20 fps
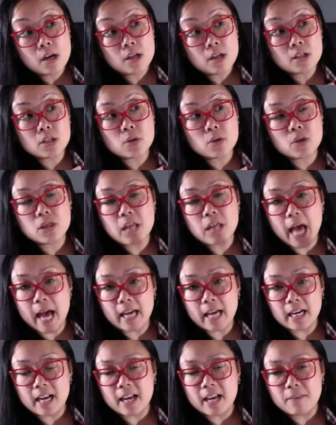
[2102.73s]
So
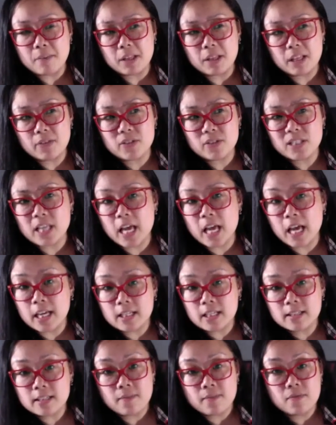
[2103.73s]
that, I believe, is the
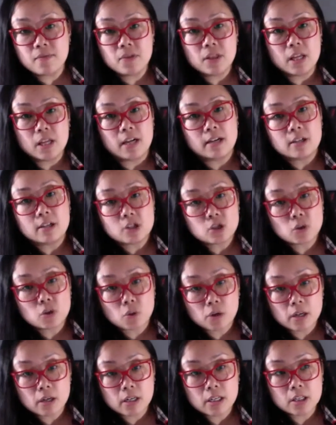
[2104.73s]
end of their
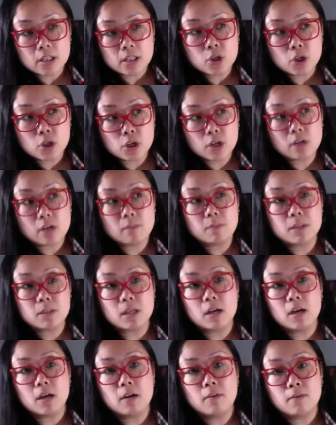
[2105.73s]
story in terms
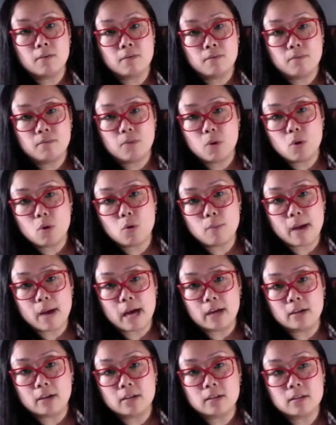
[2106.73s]
of the whole
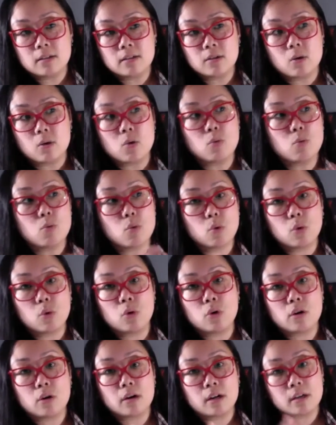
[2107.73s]
battle, the whole
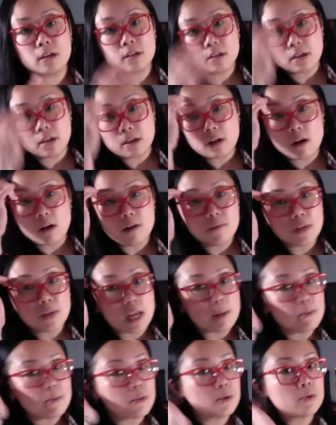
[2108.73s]
war, and all the
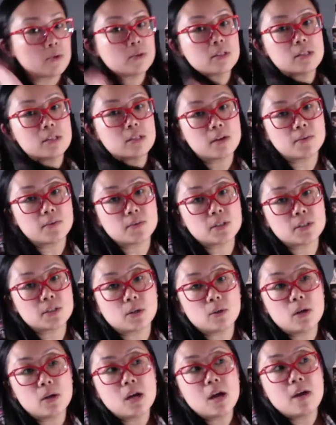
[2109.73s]
Game of Thrones stuff.
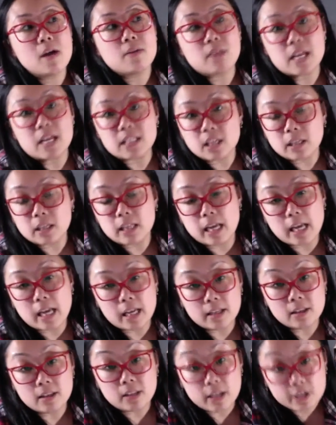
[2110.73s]
So that's how they
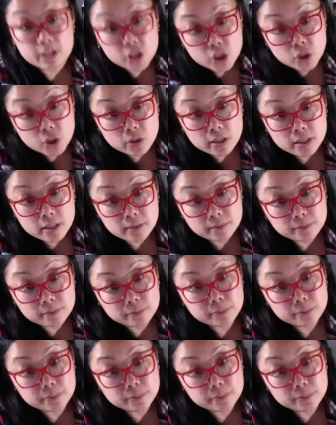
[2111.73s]
end their story.